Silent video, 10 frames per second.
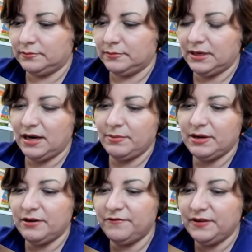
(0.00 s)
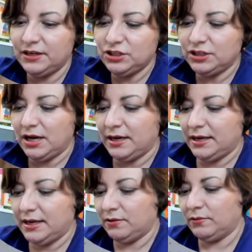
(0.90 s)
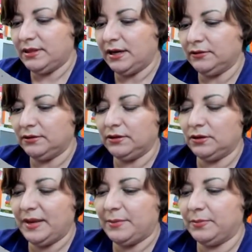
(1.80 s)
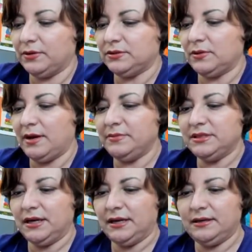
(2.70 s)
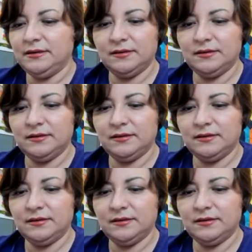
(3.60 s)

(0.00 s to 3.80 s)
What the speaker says: and I'm going to finish cutting it without the little paper. So I'm done.